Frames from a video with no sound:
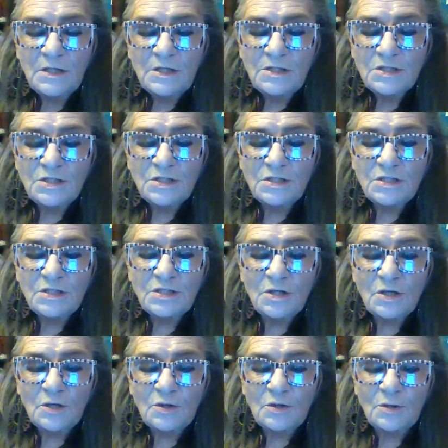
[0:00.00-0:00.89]
She
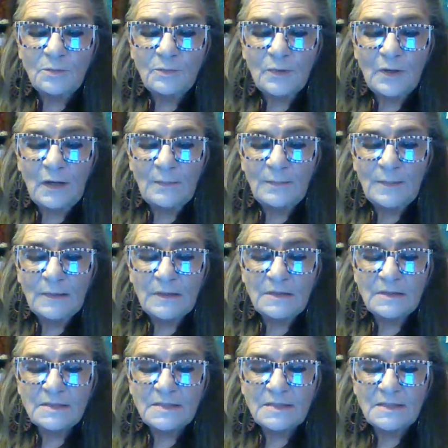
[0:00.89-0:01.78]
turned abruptly
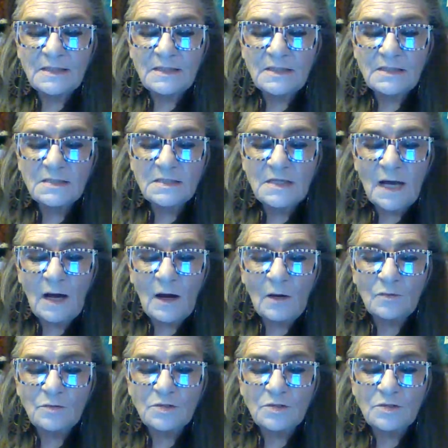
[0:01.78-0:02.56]
to see a tall,